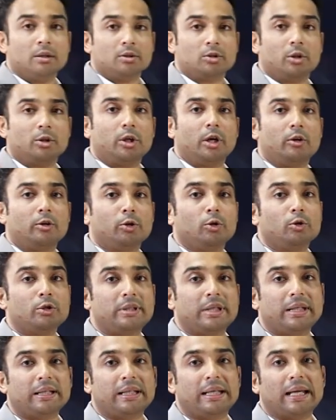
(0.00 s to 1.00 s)
So you are
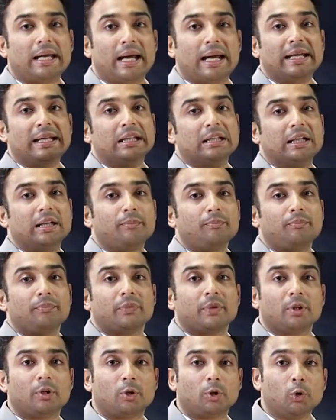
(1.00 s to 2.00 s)
using the ileum
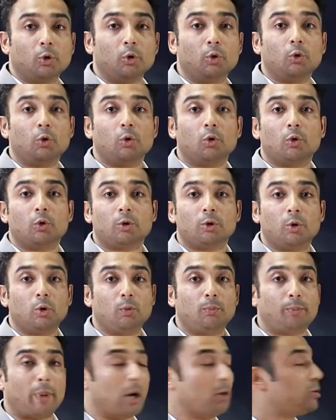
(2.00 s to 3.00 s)
to do
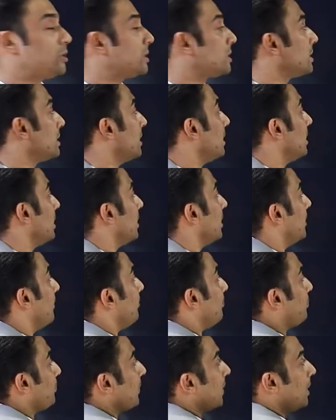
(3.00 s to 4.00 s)
pouch,
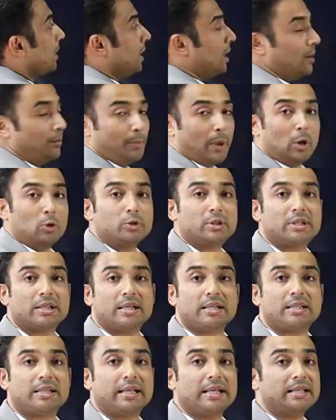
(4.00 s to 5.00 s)
um, pouch
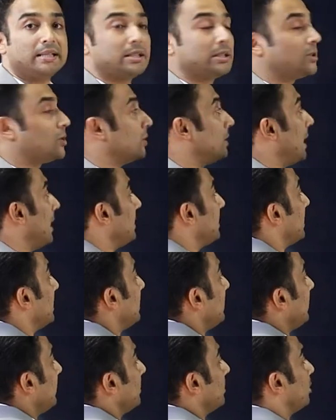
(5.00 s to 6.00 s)
surgeries. So that can
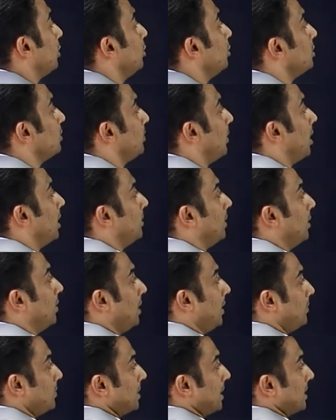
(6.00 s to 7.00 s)
lead to small
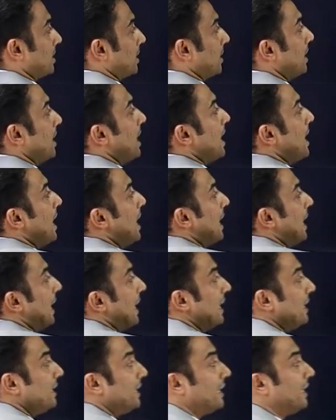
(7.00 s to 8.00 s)
bowel obstruction.
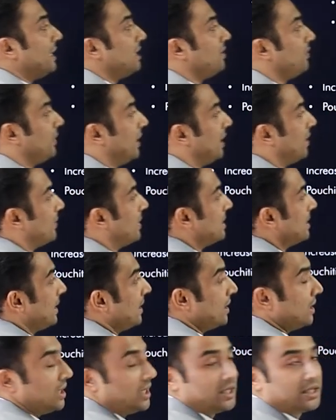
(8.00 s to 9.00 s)
Increased
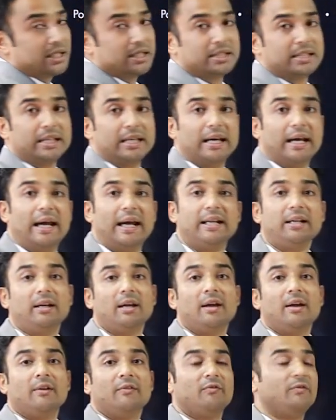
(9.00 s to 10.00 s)
frequency, urgency and
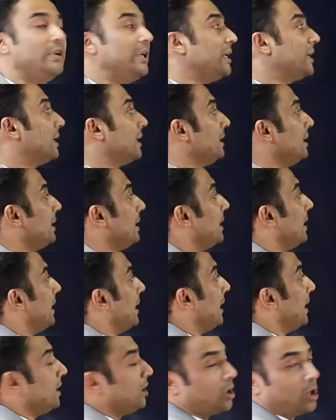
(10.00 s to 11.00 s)
fecal
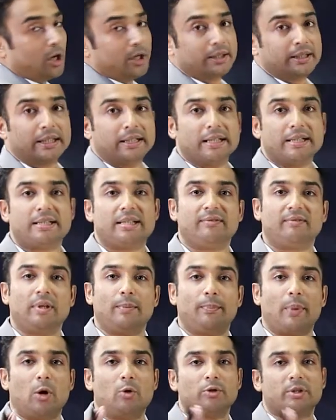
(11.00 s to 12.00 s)
incontinence if the
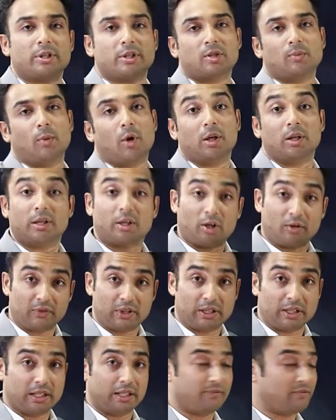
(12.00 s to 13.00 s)
pouch is smaller or
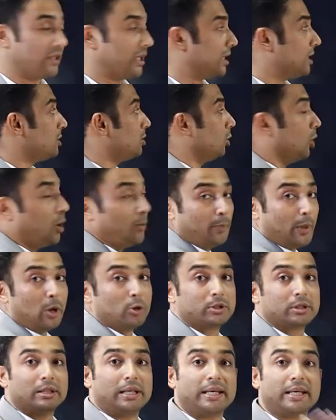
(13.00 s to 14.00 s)
if there is no
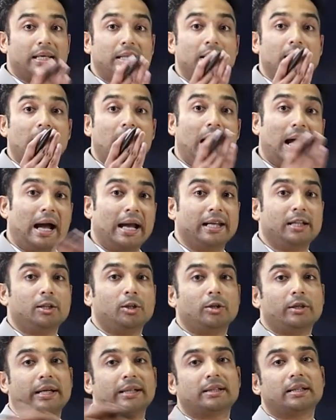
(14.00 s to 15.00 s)
pouch like in
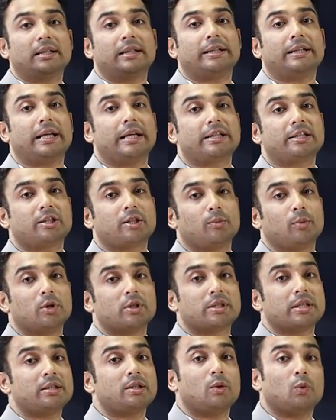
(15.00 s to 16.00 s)
rectal
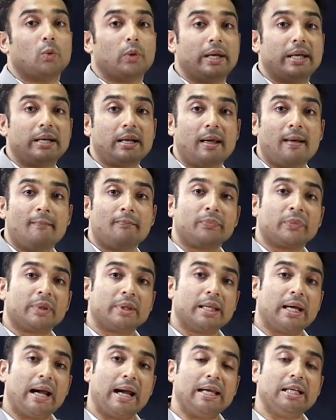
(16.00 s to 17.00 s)
anastomosis where
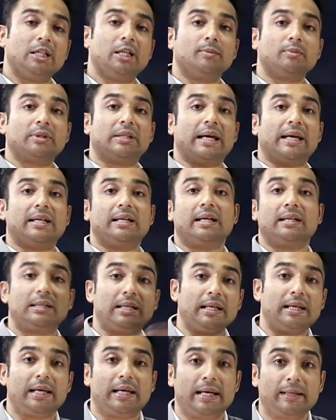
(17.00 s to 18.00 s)
the ileum
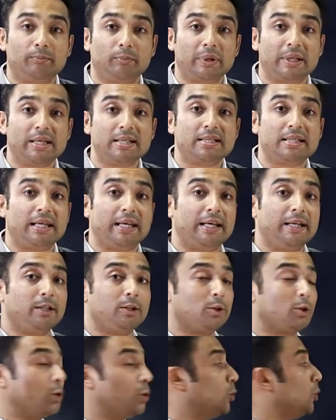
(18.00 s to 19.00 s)
directly empties
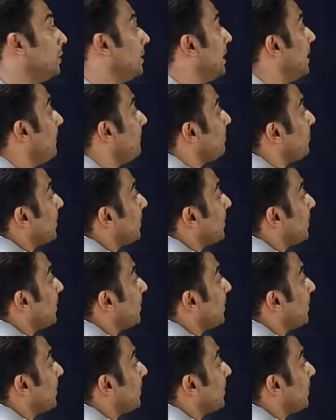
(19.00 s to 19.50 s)
into the